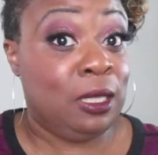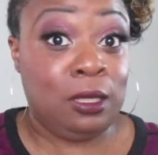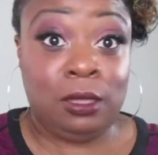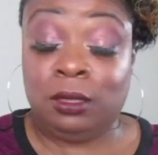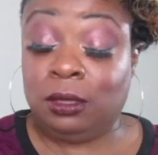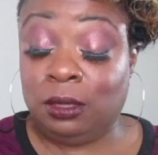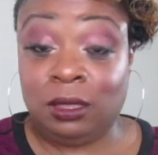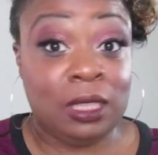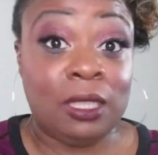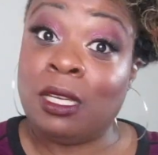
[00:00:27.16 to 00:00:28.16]
It's
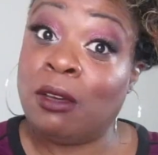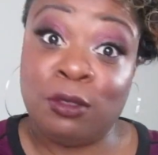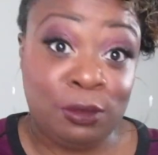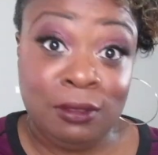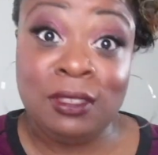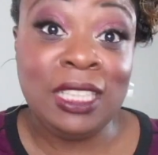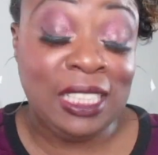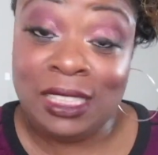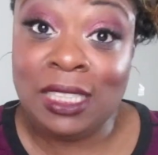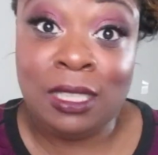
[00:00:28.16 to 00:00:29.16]
the devil.
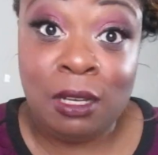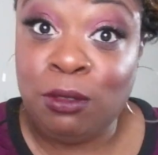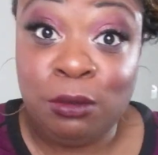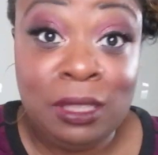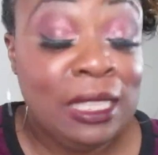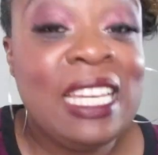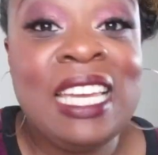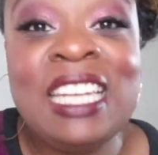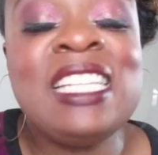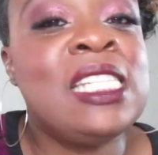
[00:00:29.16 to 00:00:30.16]
It's the devil.
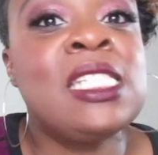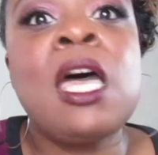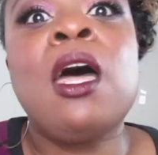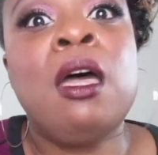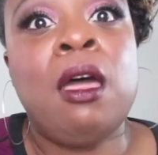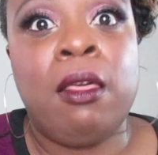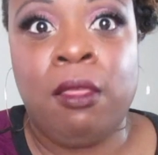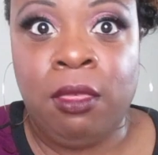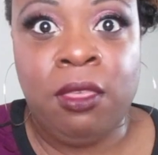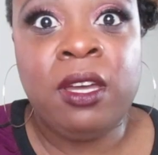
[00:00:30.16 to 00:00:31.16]
It is
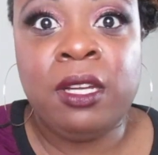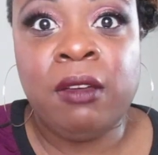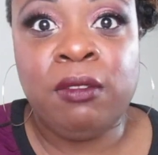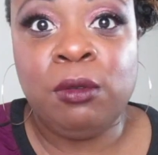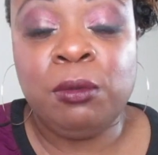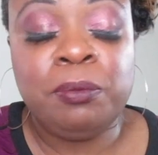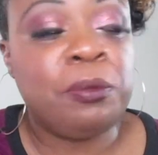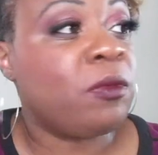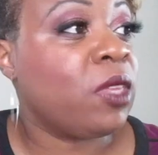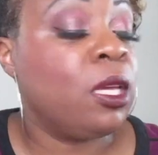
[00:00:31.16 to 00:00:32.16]
the devil.
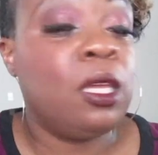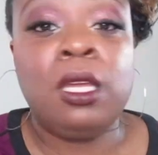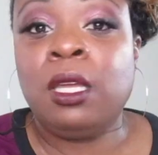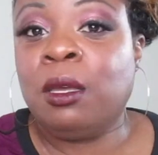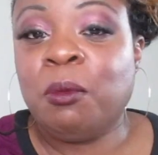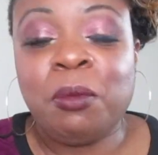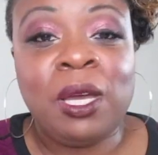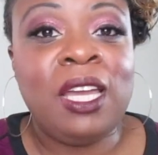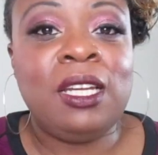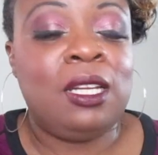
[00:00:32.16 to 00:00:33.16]

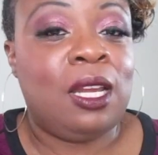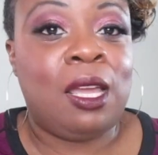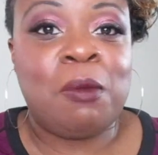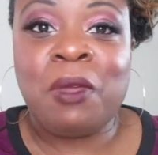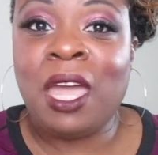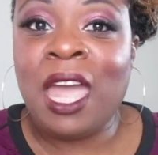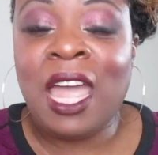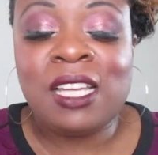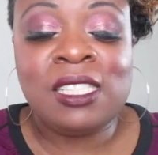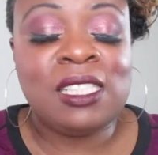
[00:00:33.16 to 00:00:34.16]
But I
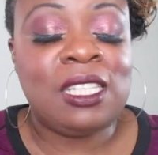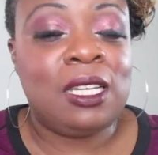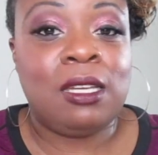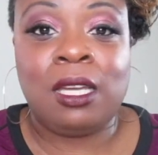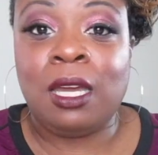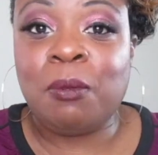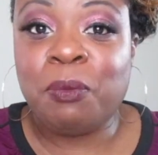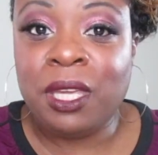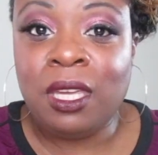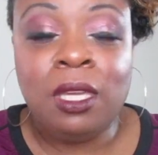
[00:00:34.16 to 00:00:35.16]
passed. Got a
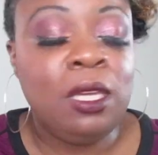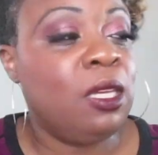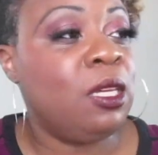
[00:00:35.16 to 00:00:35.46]
B.